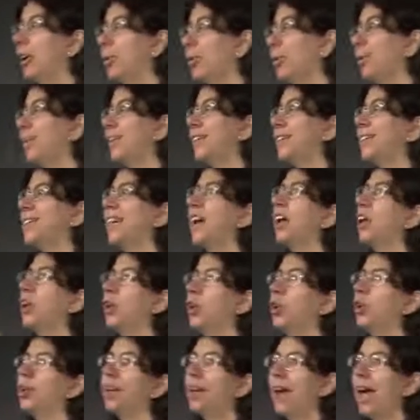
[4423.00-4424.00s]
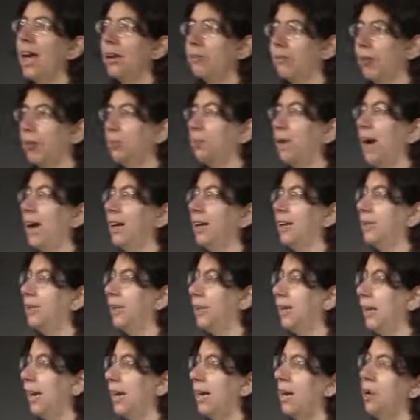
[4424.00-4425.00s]
what does the error look like for
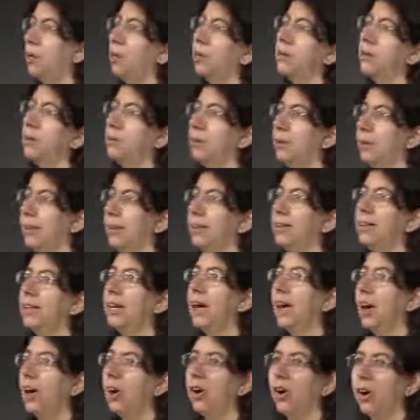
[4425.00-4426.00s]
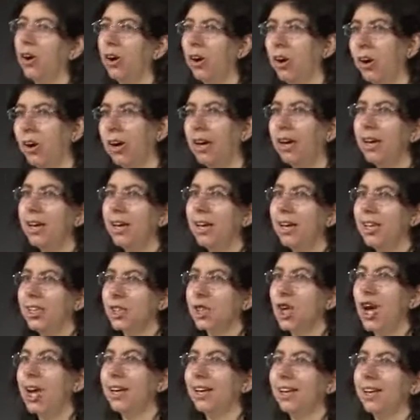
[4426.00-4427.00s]
binary data? Well, typically the error
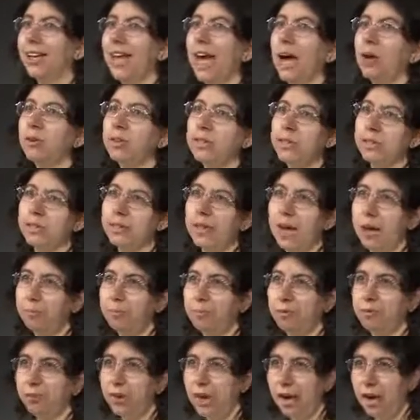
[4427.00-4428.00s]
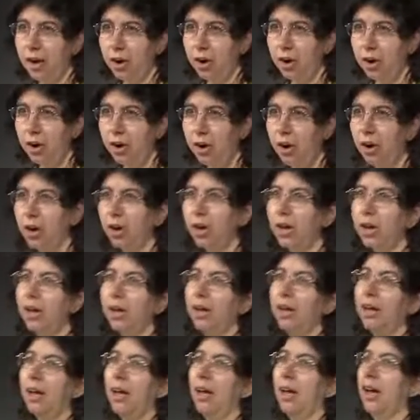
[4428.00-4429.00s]
is not a Gaussian type of error,
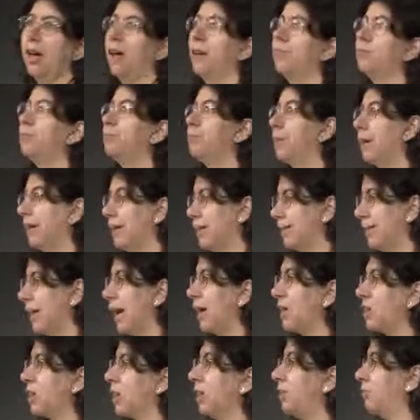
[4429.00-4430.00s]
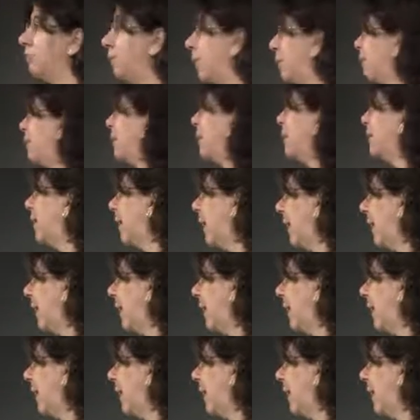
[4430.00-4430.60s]
uh, but it's actually flipping the